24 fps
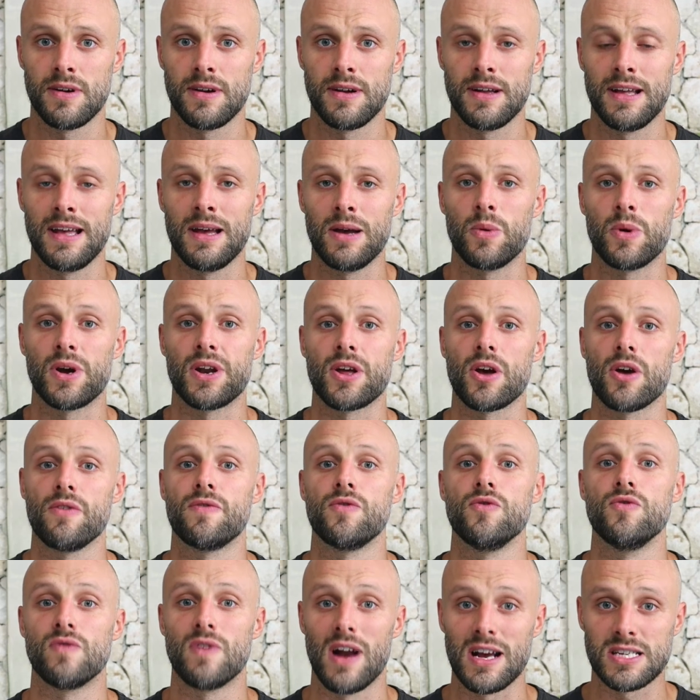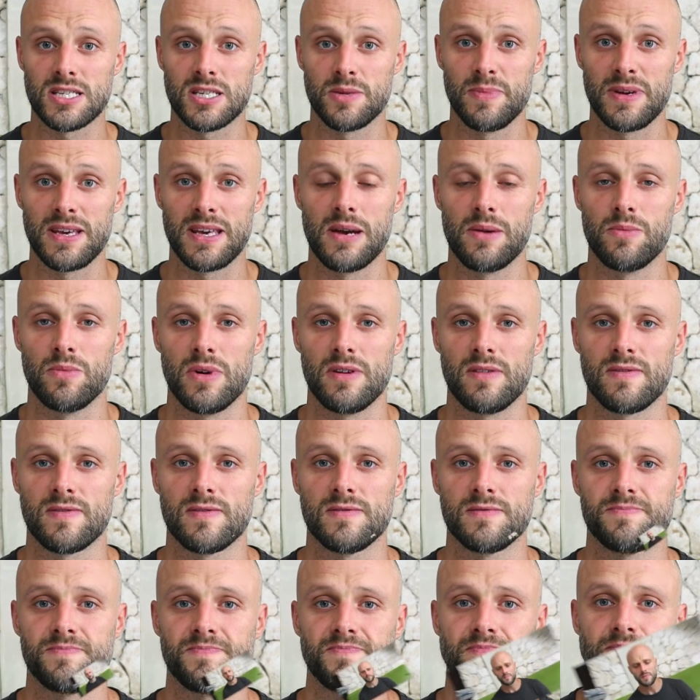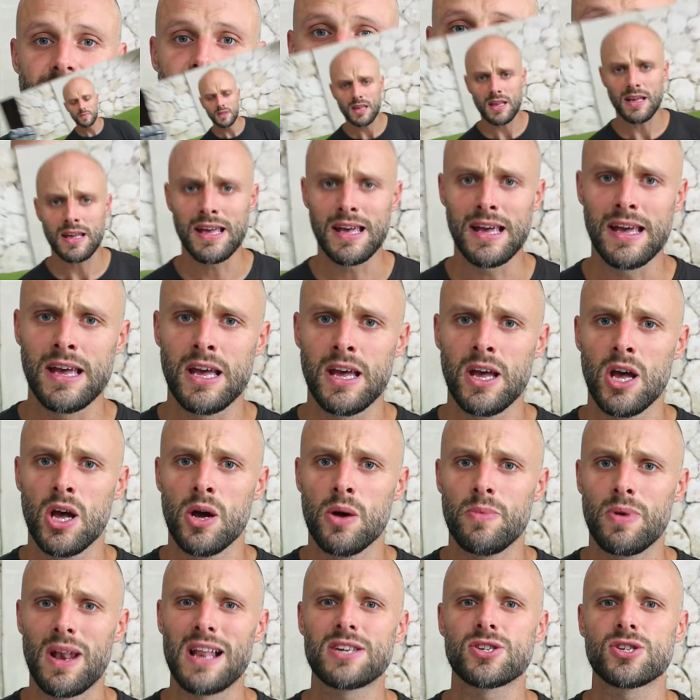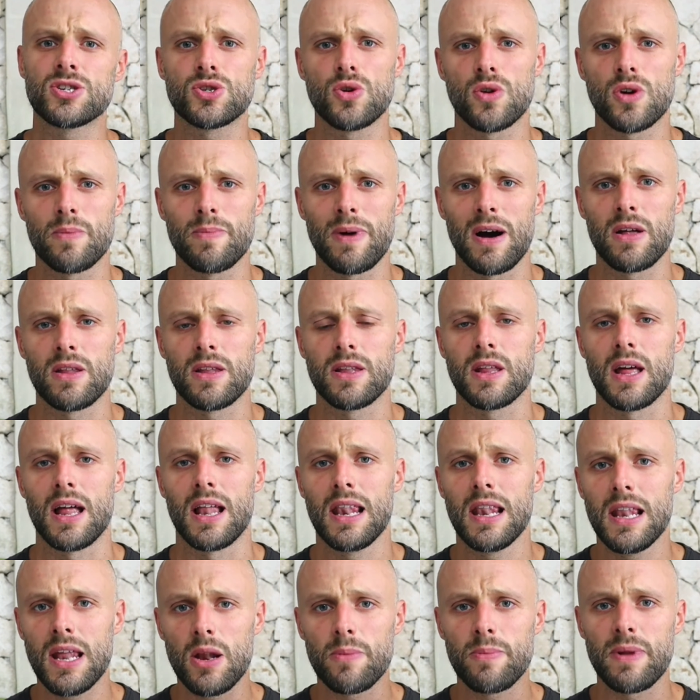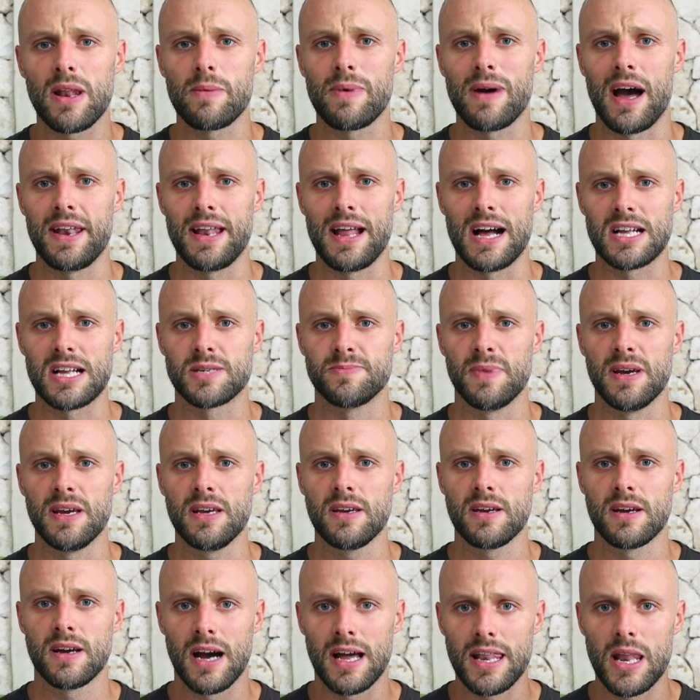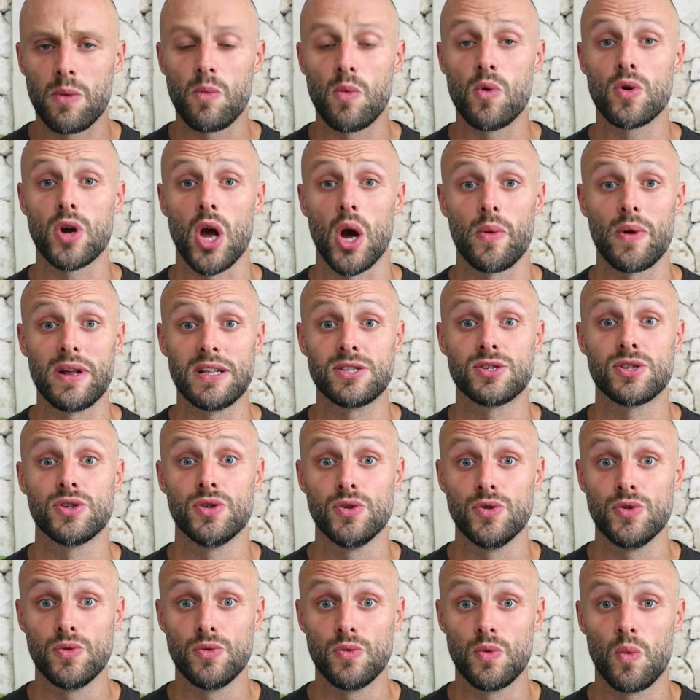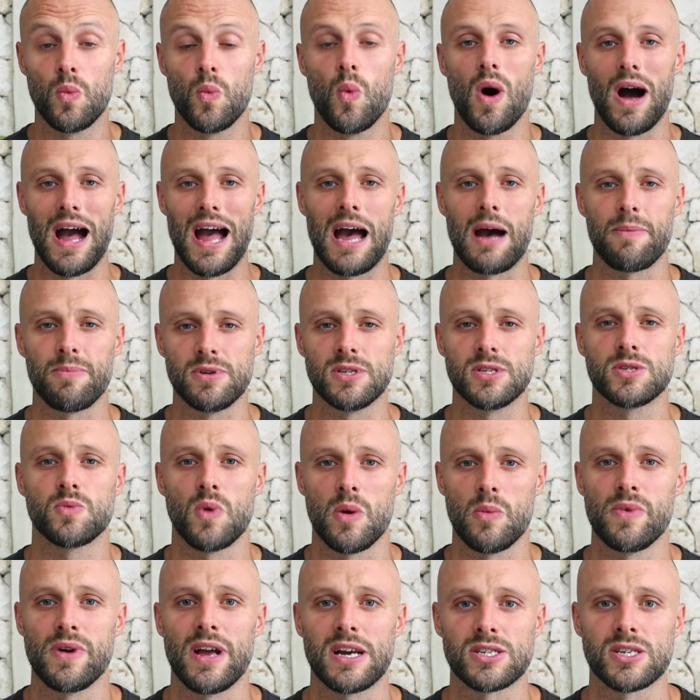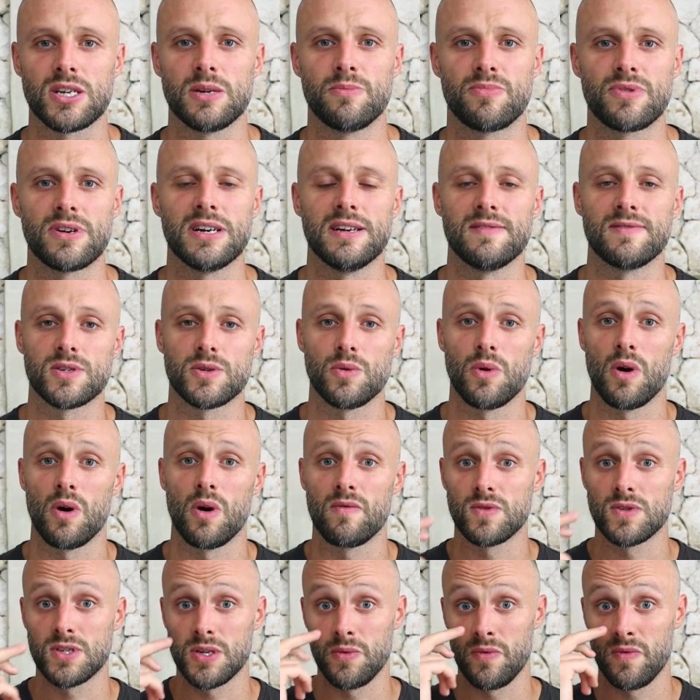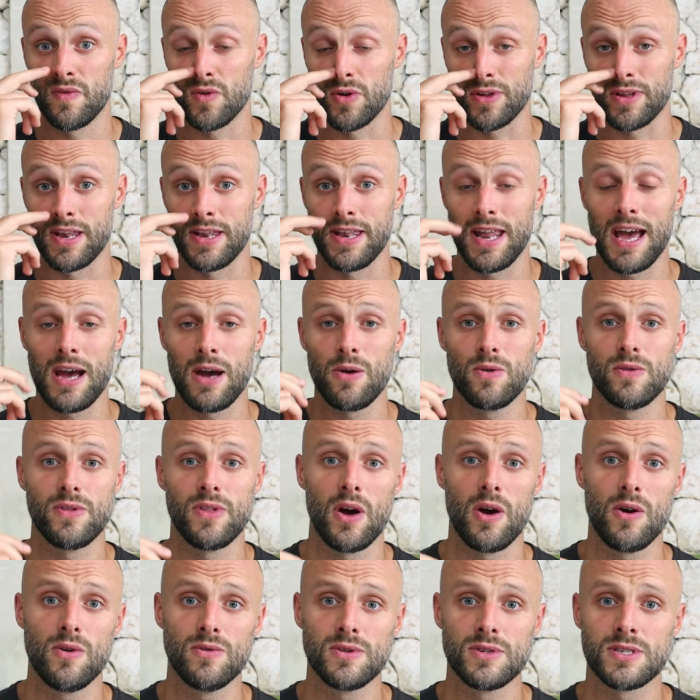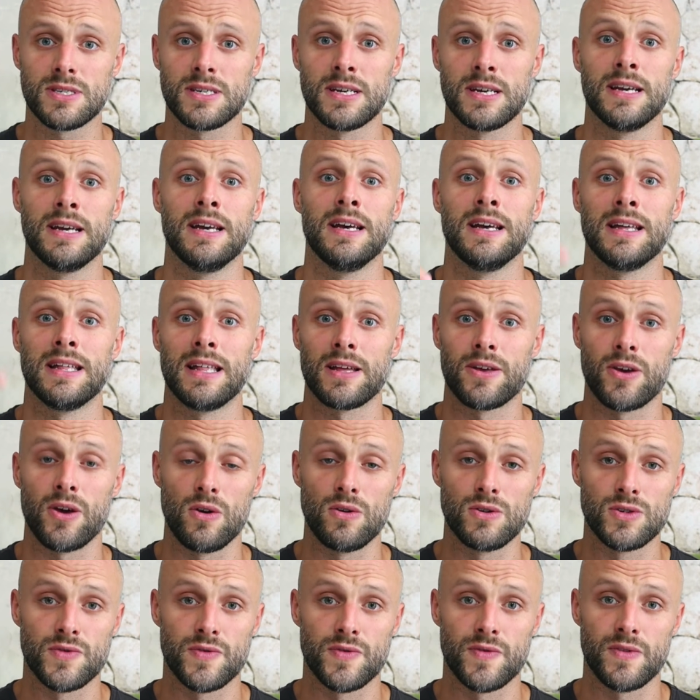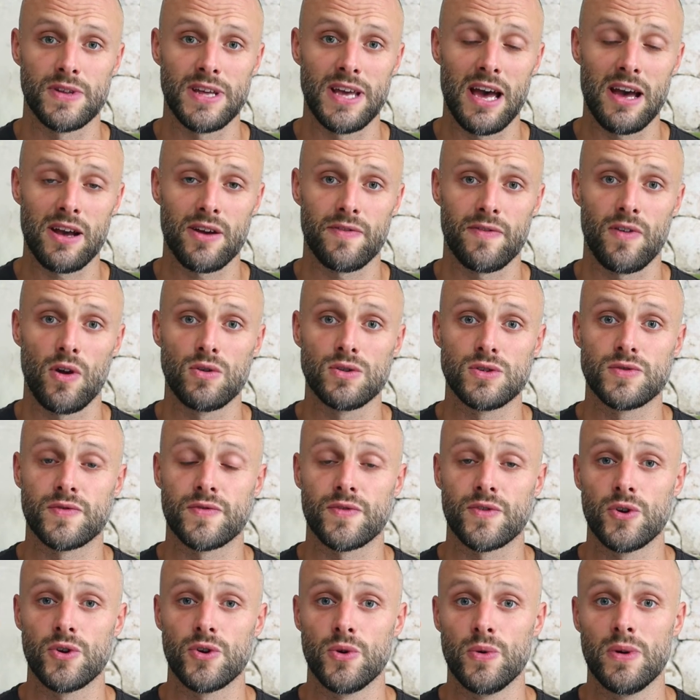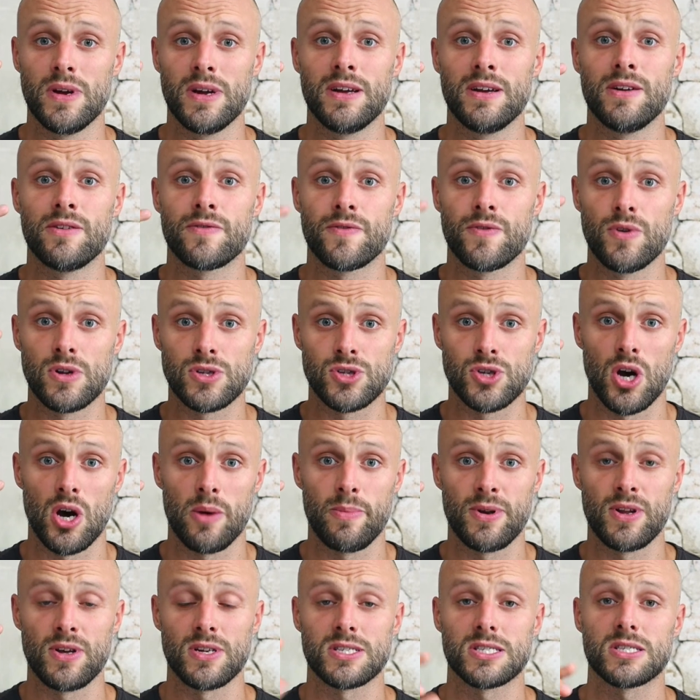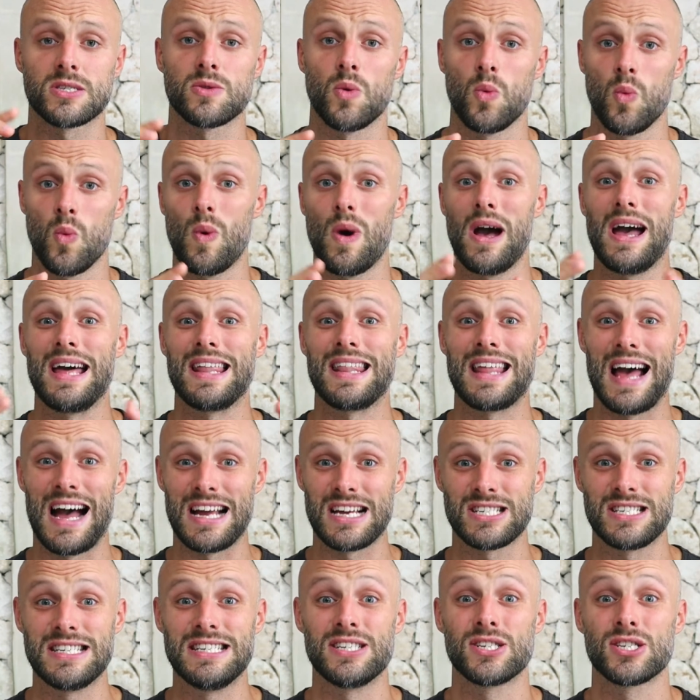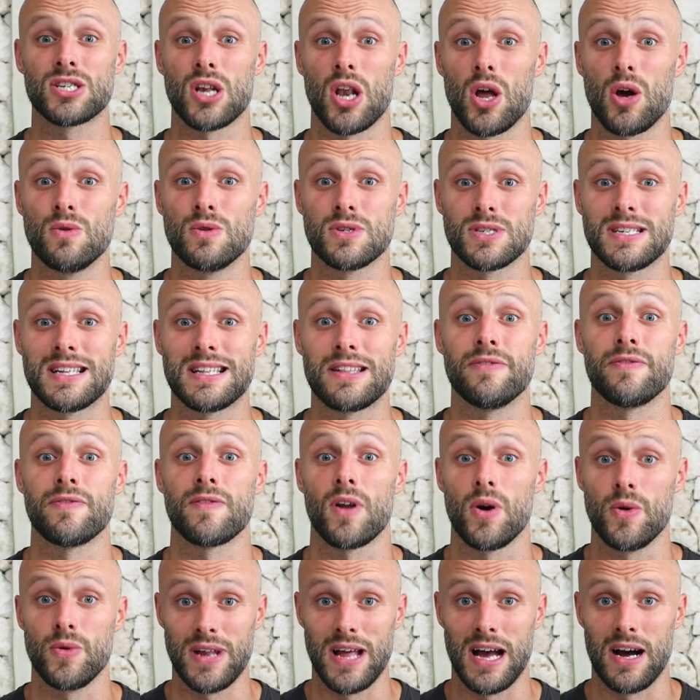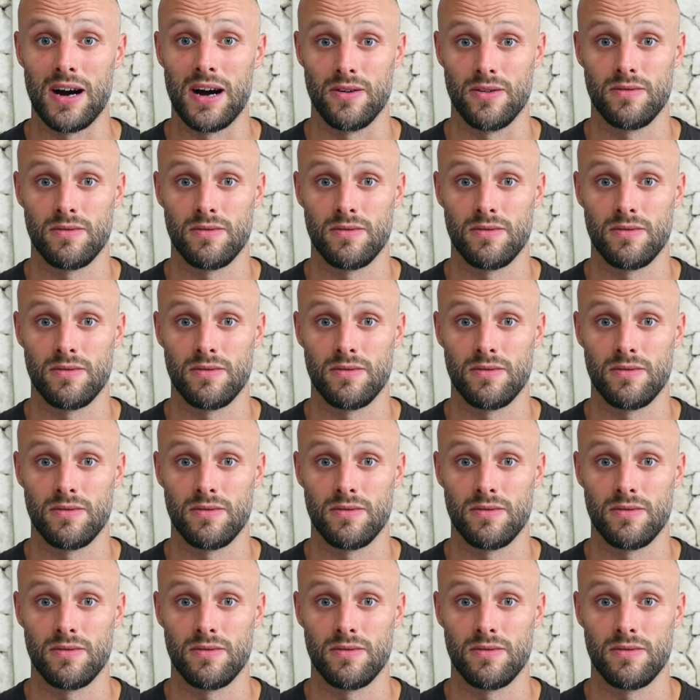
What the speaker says: We're going to go through rest to begin with. But let's just talk about a little bit about anatomy, and then we'll go into what happens when we actually breathe. So obviously we've got the nose, the air flows through the turbinates, where that actually slows the flow down.